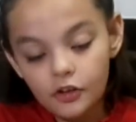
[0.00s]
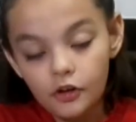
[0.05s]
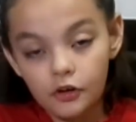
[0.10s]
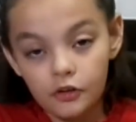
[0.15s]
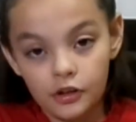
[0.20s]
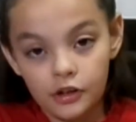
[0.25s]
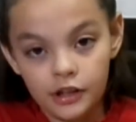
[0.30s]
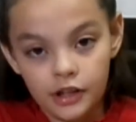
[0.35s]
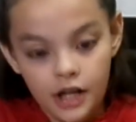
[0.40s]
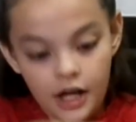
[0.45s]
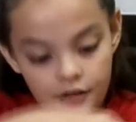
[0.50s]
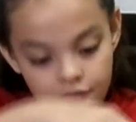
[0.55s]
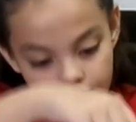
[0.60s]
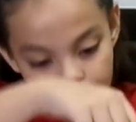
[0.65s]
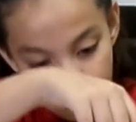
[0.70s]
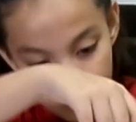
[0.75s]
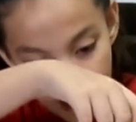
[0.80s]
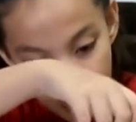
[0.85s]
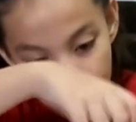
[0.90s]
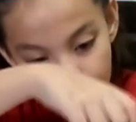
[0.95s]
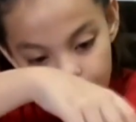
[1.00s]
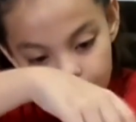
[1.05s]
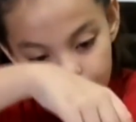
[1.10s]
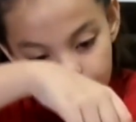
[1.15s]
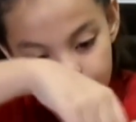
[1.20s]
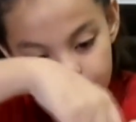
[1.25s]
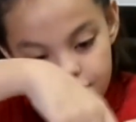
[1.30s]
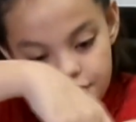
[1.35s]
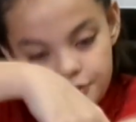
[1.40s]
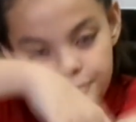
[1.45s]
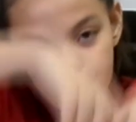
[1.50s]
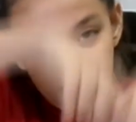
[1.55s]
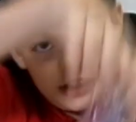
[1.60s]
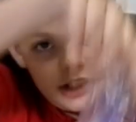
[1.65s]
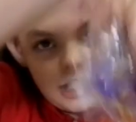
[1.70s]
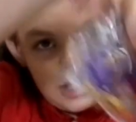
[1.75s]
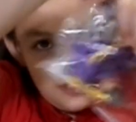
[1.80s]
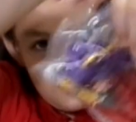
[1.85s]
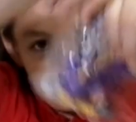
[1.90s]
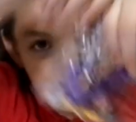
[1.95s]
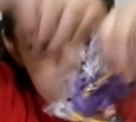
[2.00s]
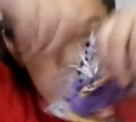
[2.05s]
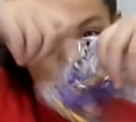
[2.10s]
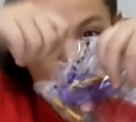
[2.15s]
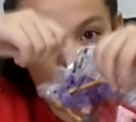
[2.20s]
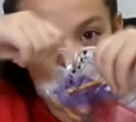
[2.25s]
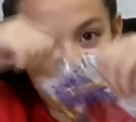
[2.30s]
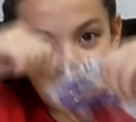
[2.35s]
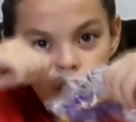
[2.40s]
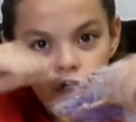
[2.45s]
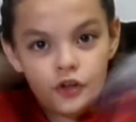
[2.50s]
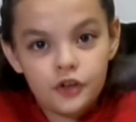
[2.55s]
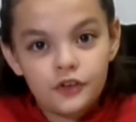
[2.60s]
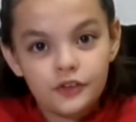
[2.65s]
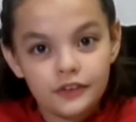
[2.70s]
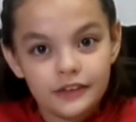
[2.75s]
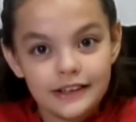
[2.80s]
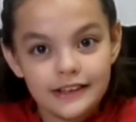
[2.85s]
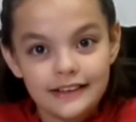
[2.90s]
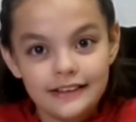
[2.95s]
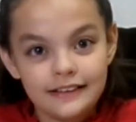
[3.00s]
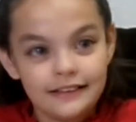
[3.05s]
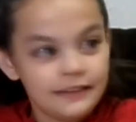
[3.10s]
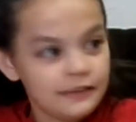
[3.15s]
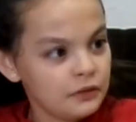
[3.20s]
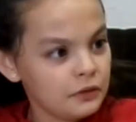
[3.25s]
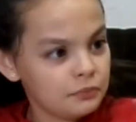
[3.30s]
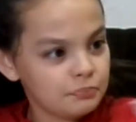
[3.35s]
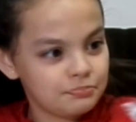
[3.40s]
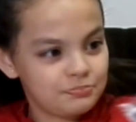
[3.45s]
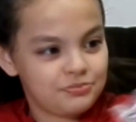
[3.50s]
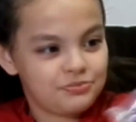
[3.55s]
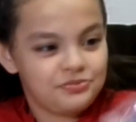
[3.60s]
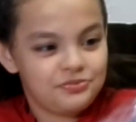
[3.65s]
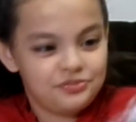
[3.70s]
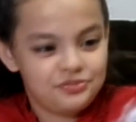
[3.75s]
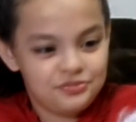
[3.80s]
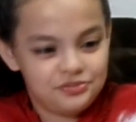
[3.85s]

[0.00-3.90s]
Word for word: Really awesome. So this one is Twirlie. Oops.